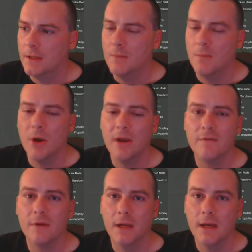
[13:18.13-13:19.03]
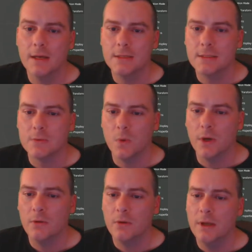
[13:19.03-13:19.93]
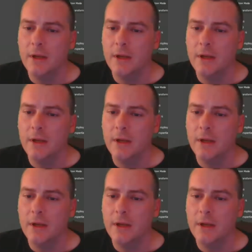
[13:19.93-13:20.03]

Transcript: you might have glass as well.